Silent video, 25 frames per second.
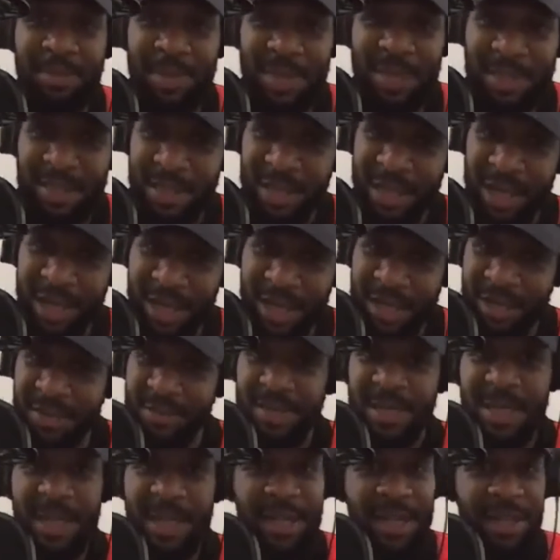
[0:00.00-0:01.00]
missing
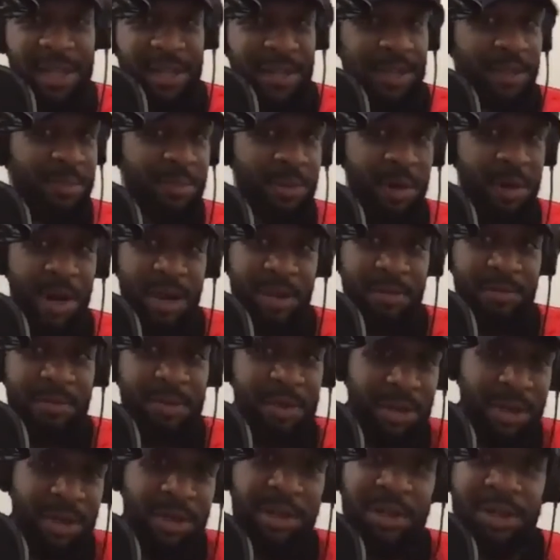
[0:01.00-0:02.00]
games, LeBron
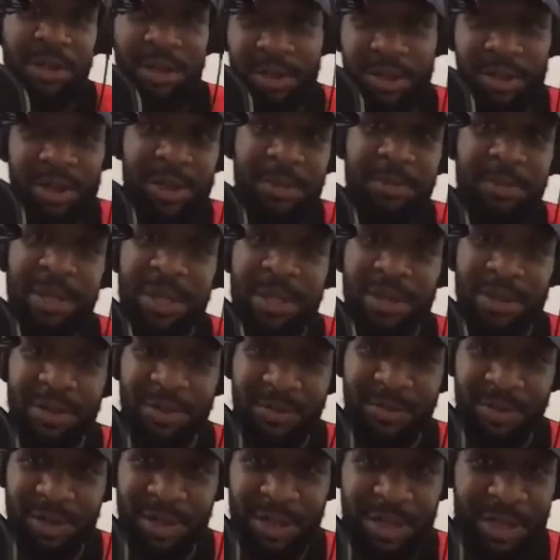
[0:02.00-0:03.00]
would clearly be in
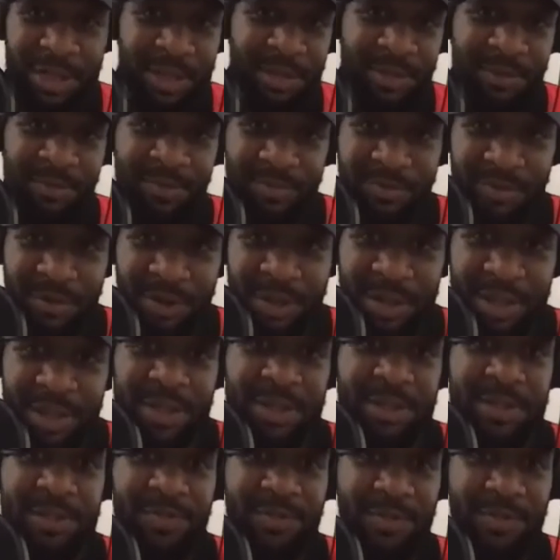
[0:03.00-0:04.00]
the front
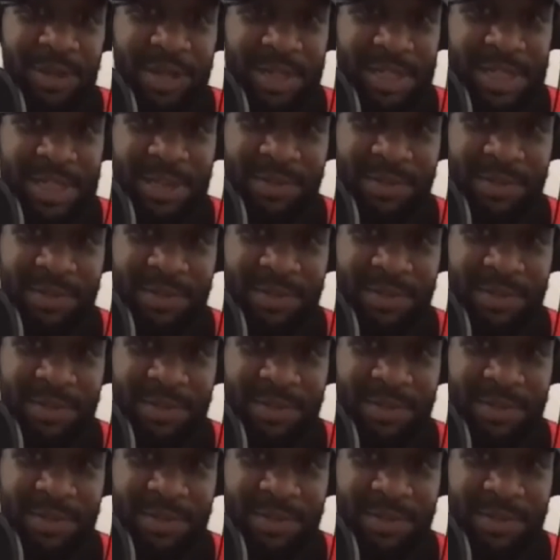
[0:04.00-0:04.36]
as far as the